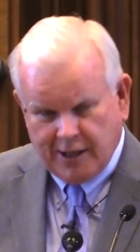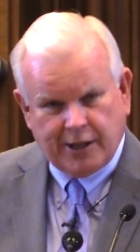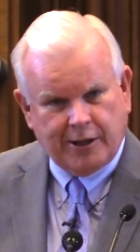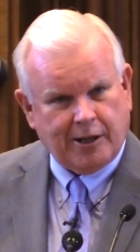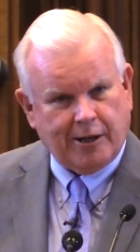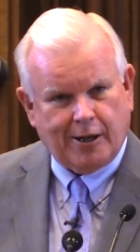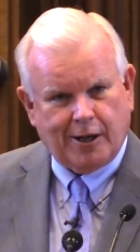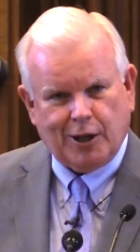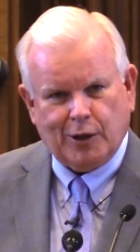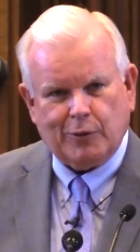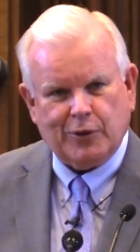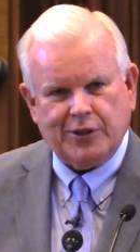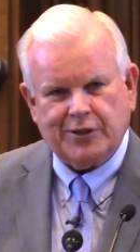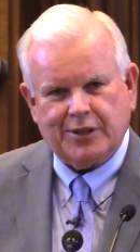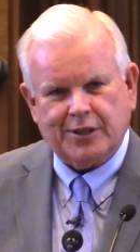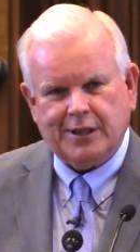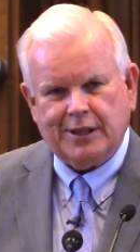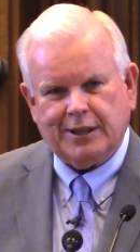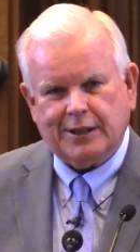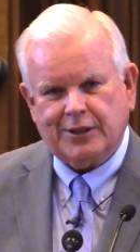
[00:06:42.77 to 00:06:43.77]
Carl
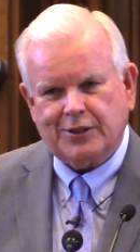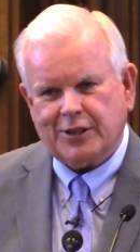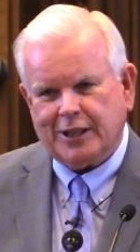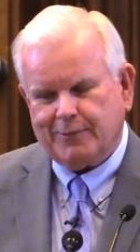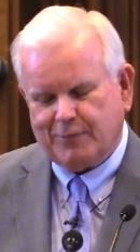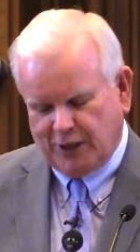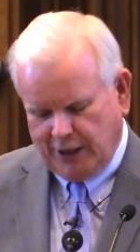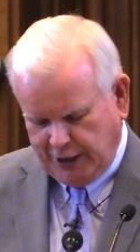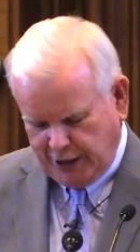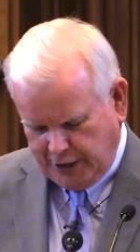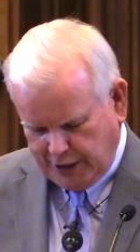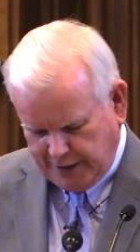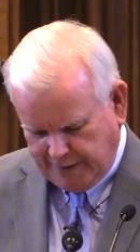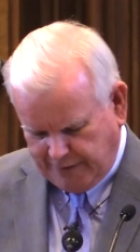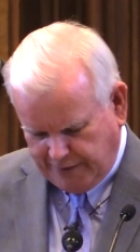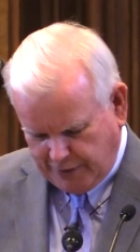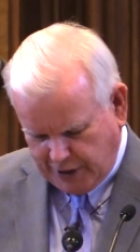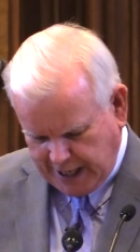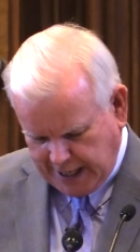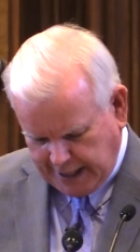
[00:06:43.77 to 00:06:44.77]
was an exceptionally good
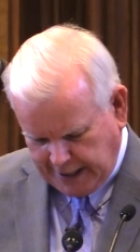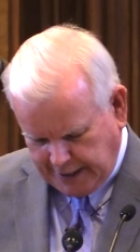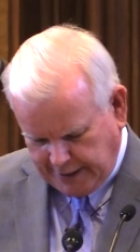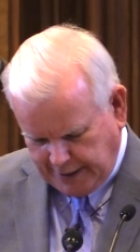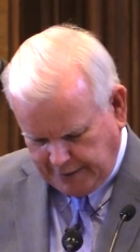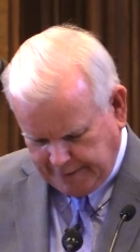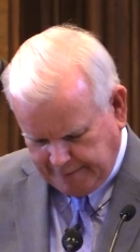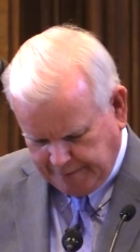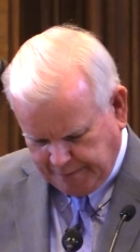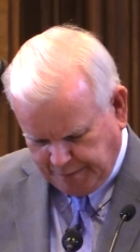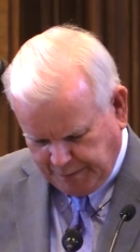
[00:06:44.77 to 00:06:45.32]
friend,